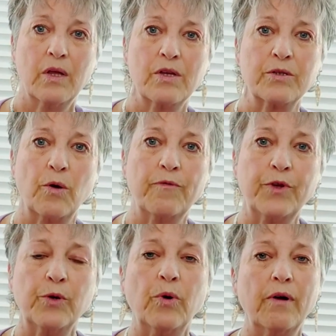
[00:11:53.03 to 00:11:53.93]
So if
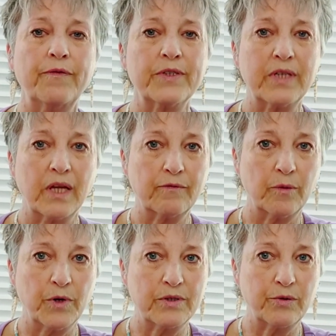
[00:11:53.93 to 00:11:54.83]
you are fatigued
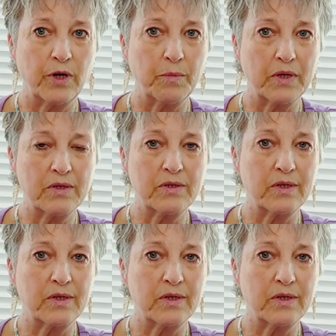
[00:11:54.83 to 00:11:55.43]
from your treatments,